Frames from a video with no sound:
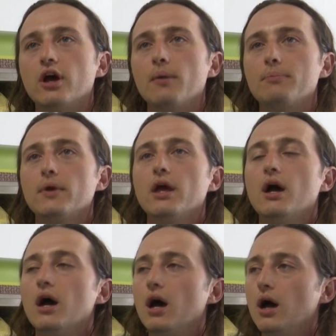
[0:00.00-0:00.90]
up.
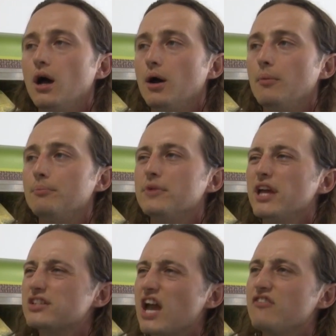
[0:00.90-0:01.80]
Um,
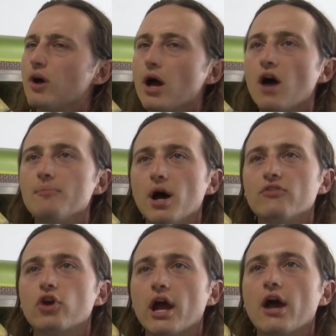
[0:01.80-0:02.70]
it's kind of an
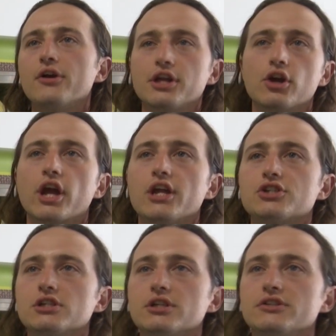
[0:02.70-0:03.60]
above ground
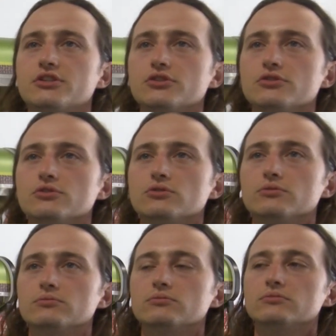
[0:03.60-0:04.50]
irrigation to
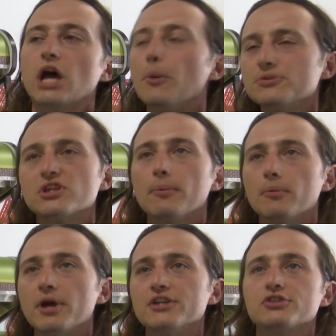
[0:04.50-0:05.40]
help
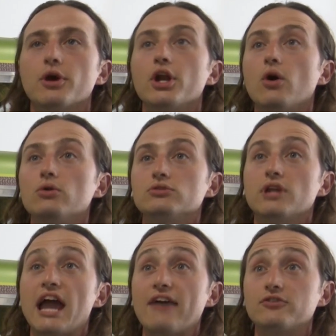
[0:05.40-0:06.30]
supplement so I don't
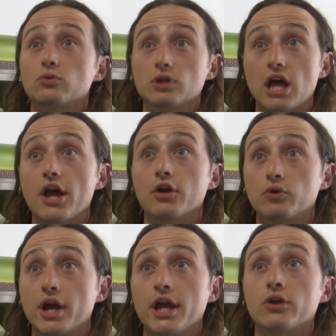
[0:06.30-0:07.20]
have to rely
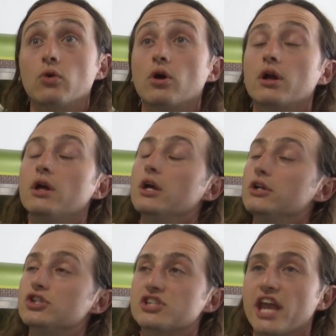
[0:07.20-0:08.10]
on rain or
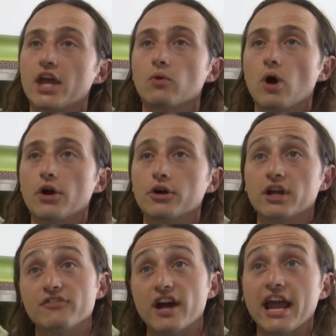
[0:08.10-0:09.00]
just hand
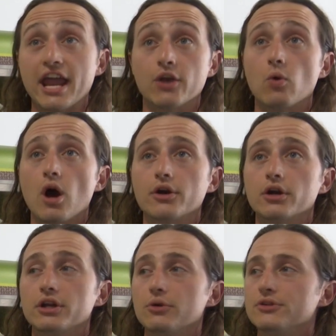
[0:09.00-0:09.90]
watering. If I hand
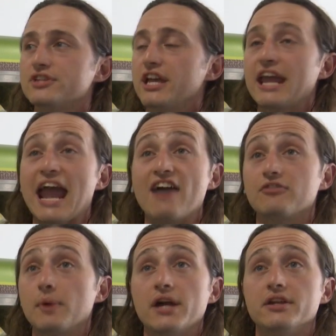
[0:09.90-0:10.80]
watered, it would take half
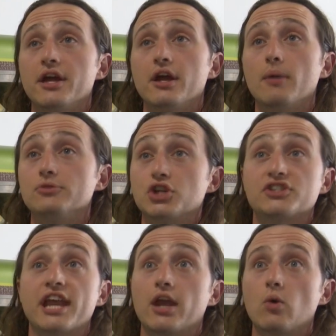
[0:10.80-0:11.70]
my day up
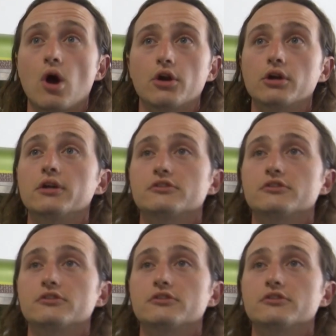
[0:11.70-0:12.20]
just hand watering.